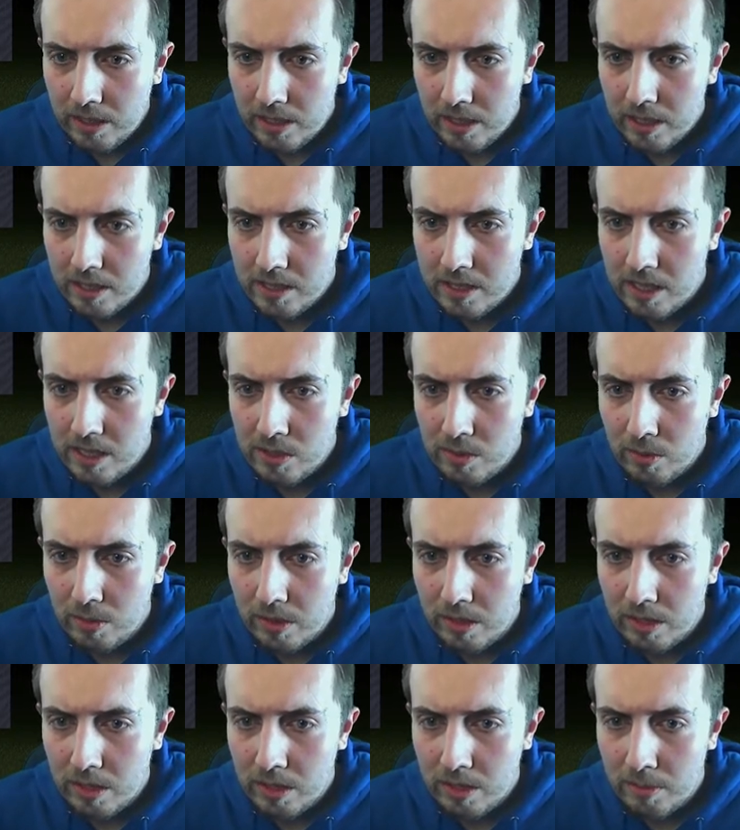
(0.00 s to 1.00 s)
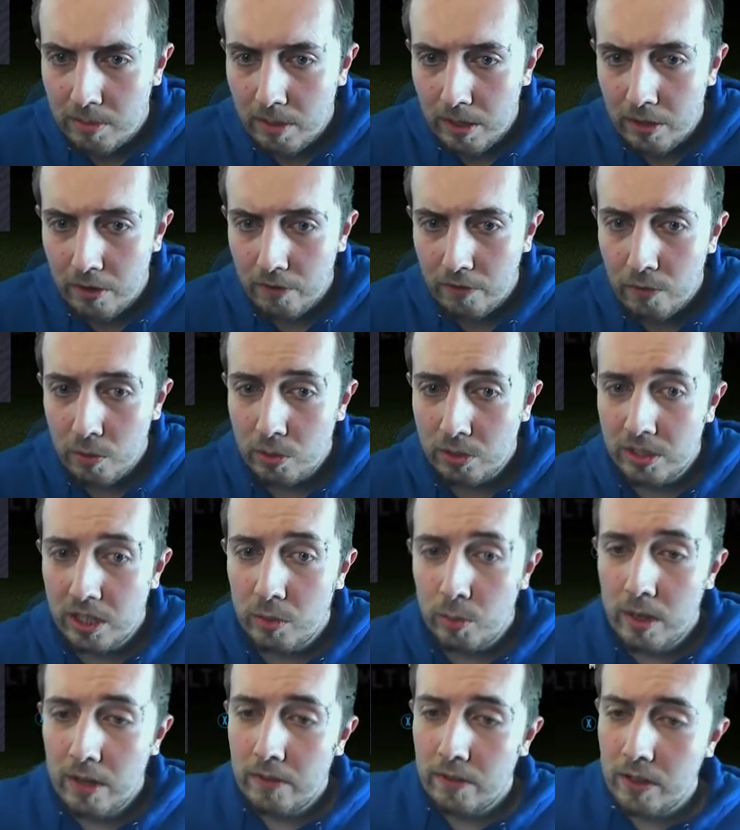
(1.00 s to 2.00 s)
Assist with a player of 4-star
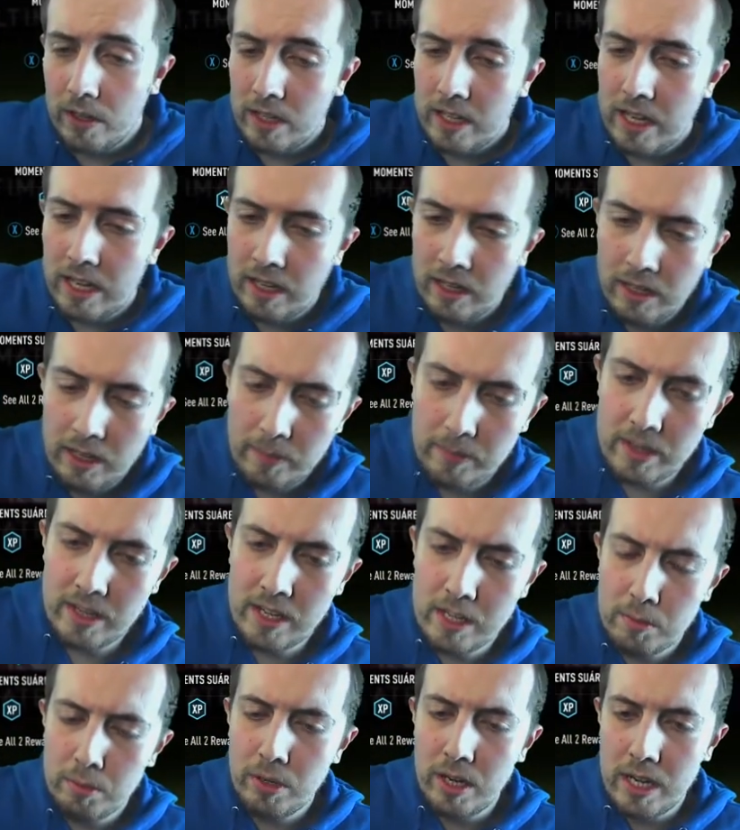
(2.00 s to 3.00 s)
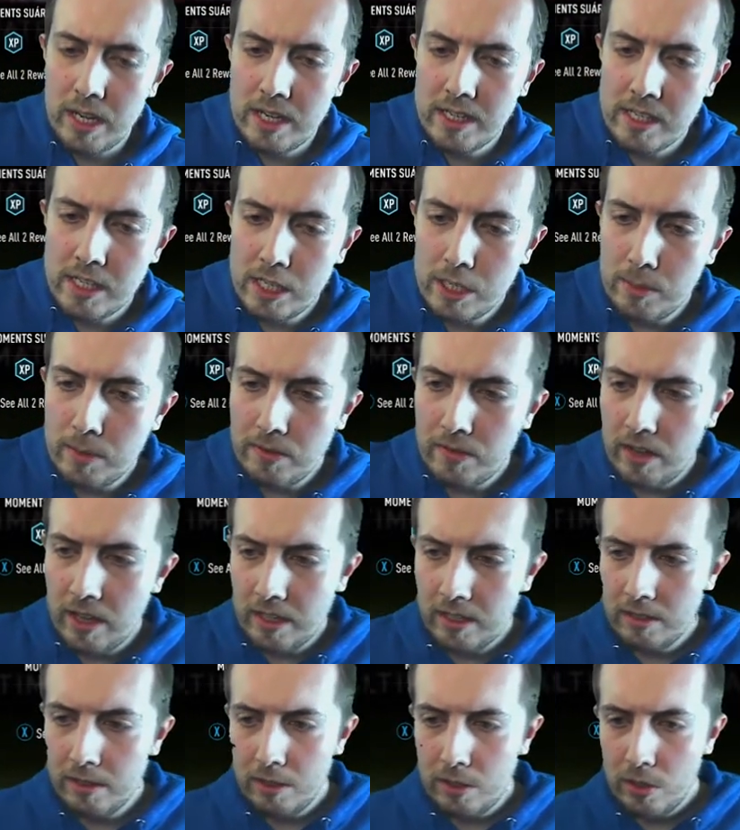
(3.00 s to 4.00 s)
weak foot. Yeah, I mean, that's pretty easy, to be fair.
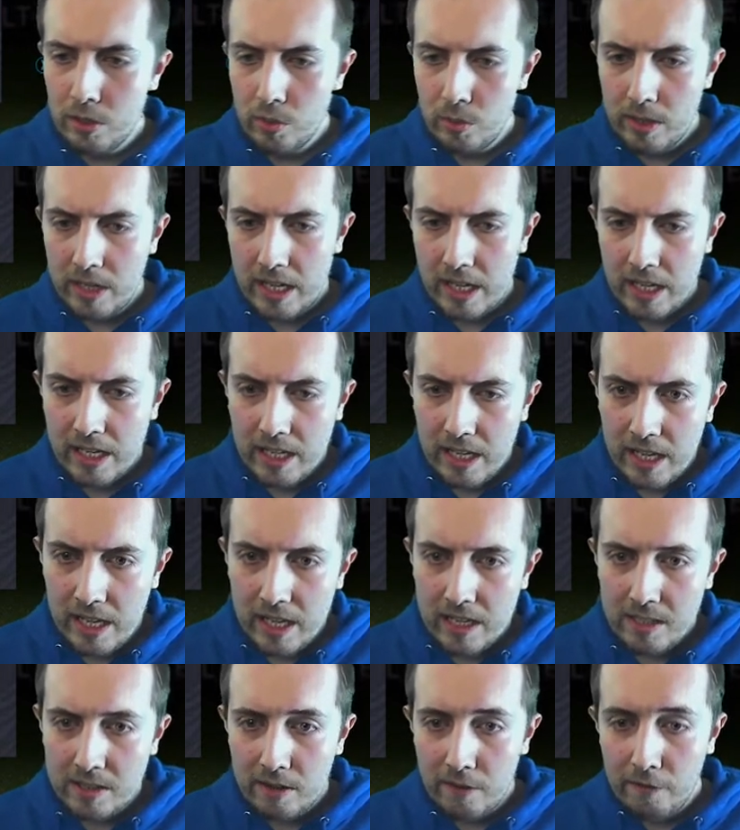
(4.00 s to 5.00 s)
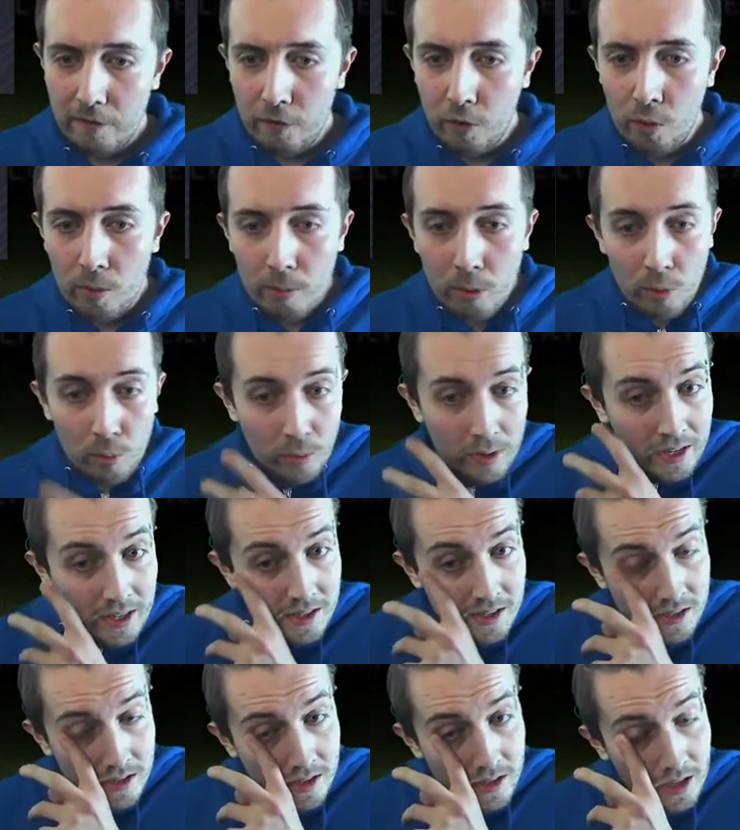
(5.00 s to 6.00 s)
All we need is 4 more
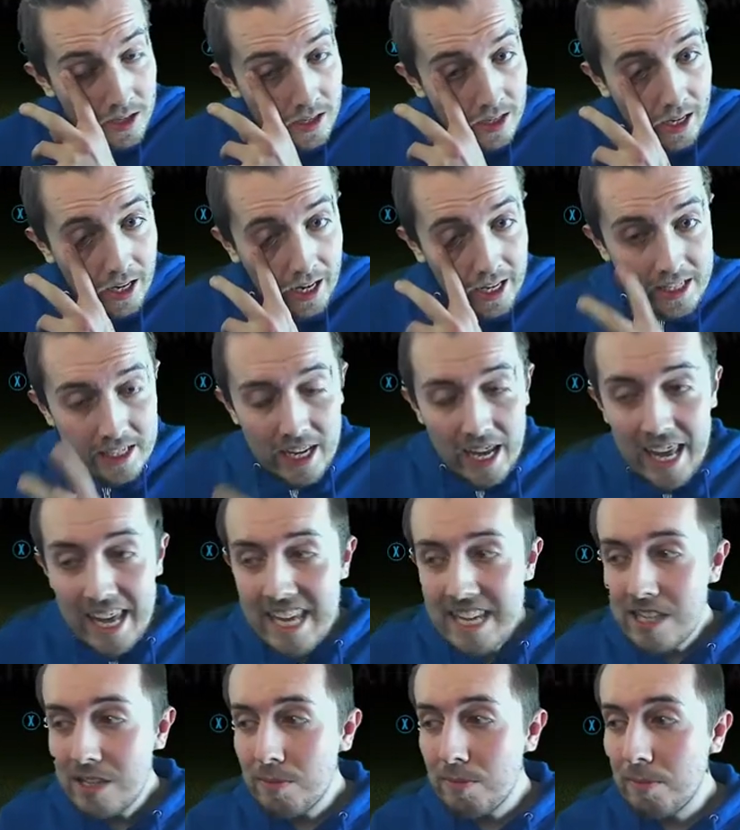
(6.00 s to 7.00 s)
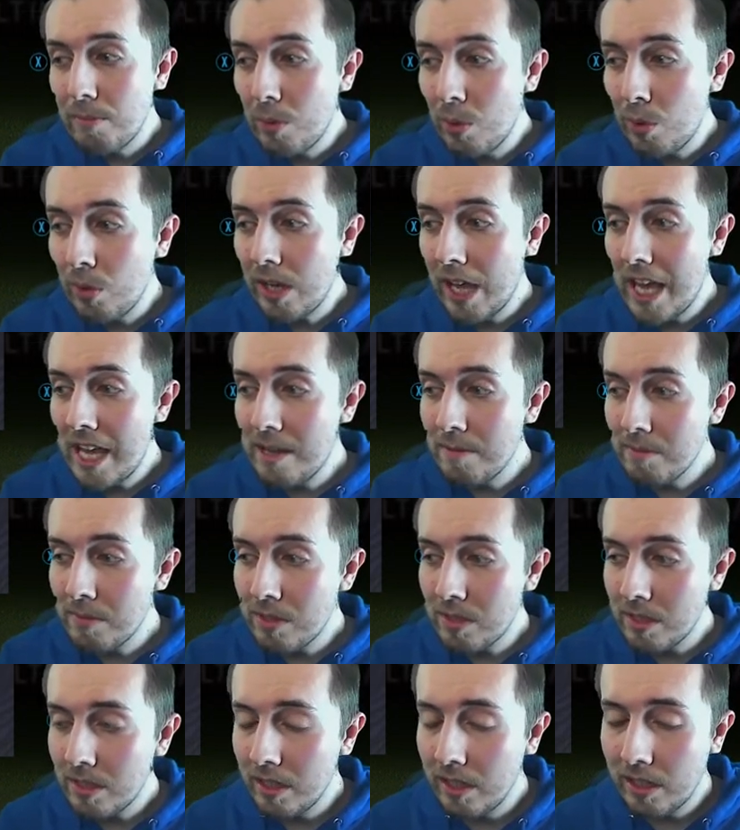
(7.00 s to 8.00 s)
wins and 8 more games.